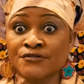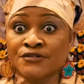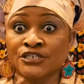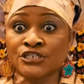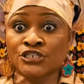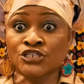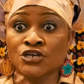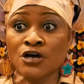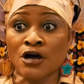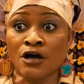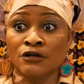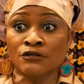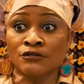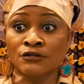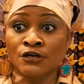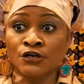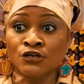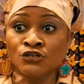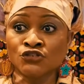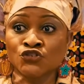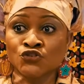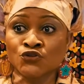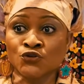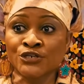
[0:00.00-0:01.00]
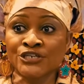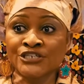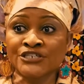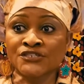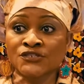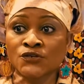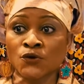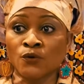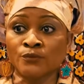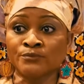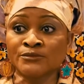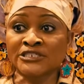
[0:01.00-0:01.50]
return to
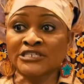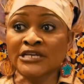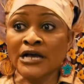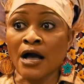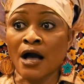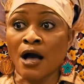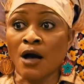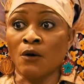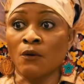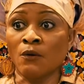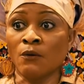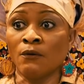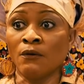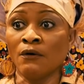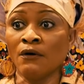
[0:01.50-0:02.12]
his hometown.